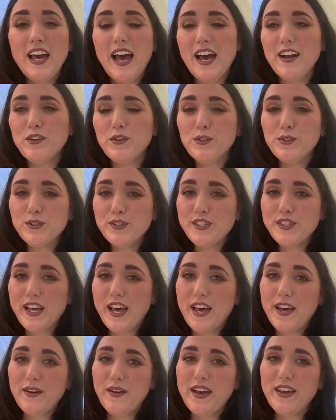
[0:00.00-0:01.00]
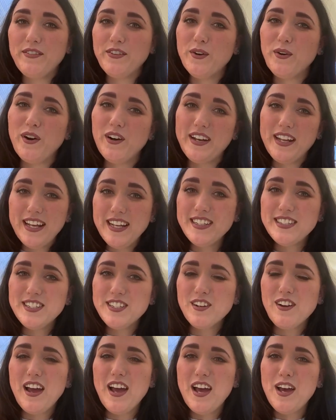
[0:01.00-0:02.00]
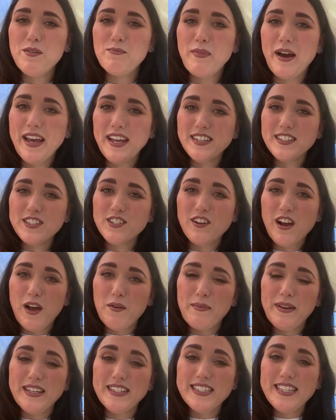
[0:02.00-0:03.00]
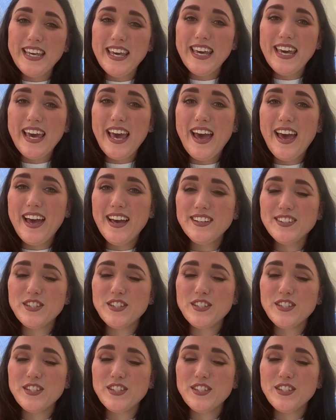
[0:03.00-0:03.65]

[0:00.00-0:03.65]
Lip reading: And also, if you're on Instagram, my Instagram is here.